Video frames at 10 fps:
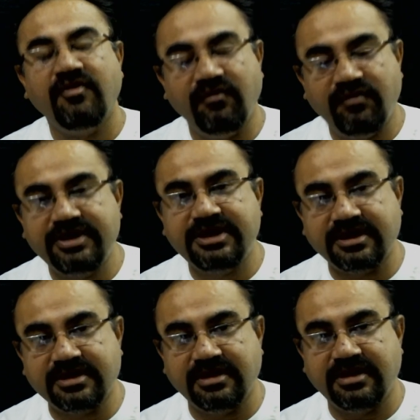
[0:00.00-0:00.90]

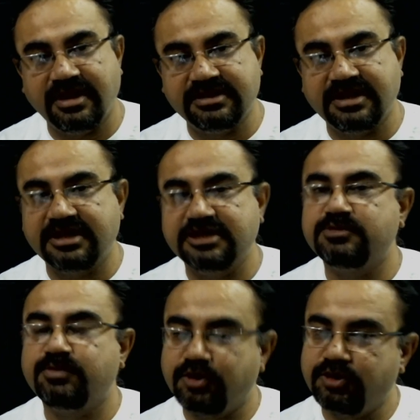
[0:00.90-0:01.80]
Whittaker, and that is
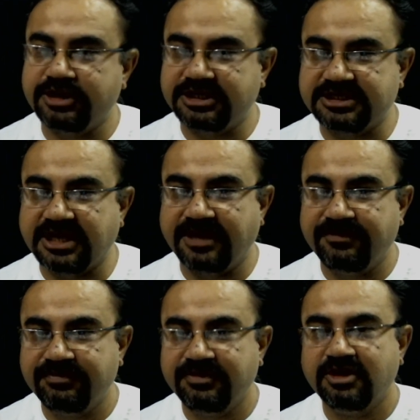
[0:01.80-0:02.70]
Protista.
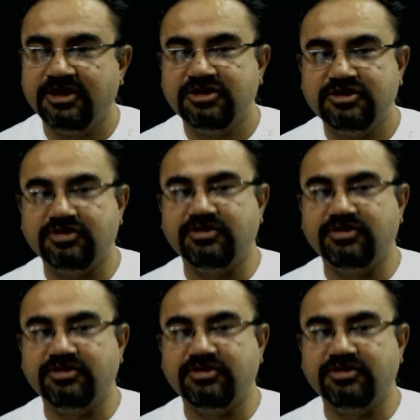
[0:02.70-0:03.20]
So